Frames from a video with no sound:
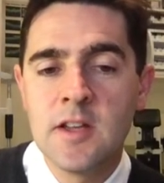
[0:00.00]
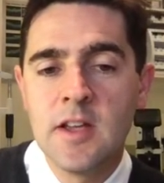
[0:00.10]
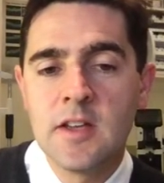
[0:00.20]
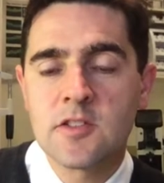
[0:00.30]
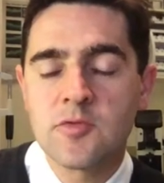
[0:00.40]

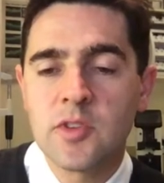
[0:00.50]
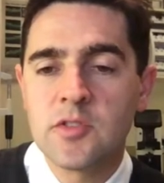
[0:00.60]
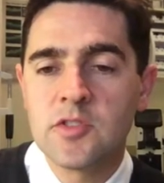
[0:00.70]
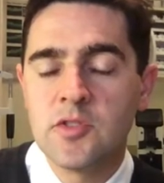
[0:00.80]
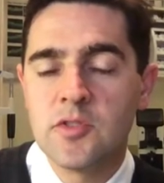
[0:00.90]
So it's really
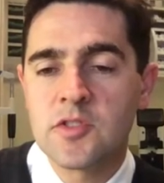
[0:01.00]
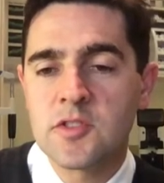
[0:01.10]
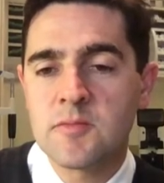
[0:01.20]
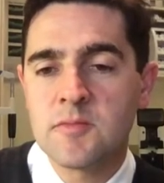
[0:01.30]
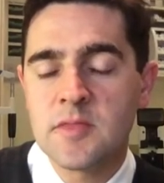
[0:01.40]
good to do
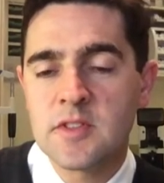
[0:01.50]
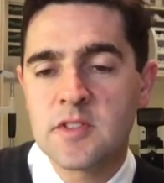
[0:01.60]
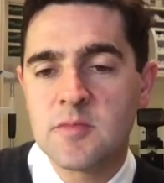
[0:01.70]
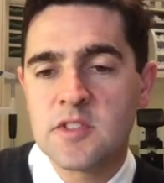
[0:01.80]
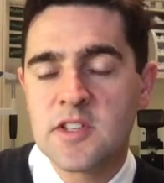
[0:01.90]
some
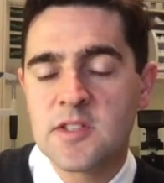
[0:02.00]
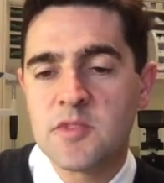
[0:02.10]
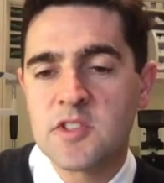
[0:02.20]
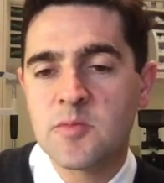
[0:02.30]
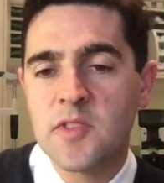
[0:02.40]

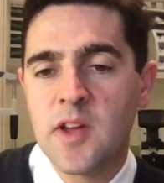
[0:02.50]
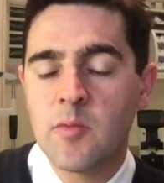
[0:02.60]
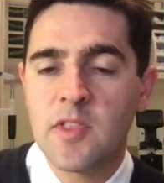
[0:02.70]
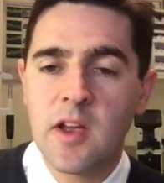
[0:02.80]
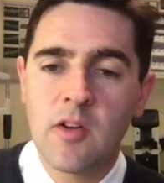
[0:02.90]
assessments with that
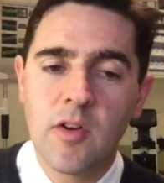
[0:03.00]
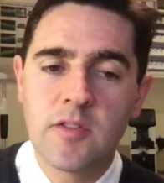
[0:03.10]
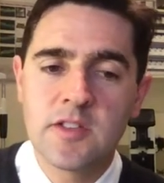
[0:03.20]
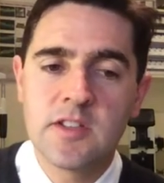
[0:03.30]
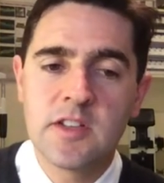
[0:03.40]
with our
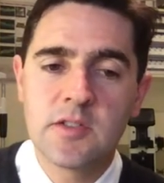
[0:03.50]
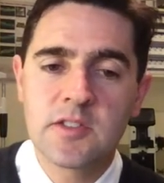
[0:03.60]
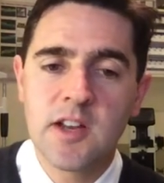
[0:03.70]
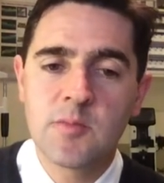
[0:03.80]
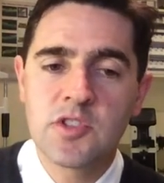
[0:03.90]
OCT or
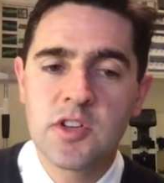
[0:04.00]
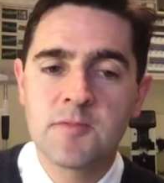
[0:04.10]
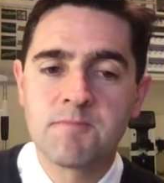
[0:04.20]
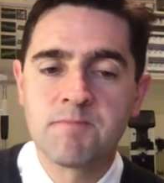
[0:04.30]
scanning machine.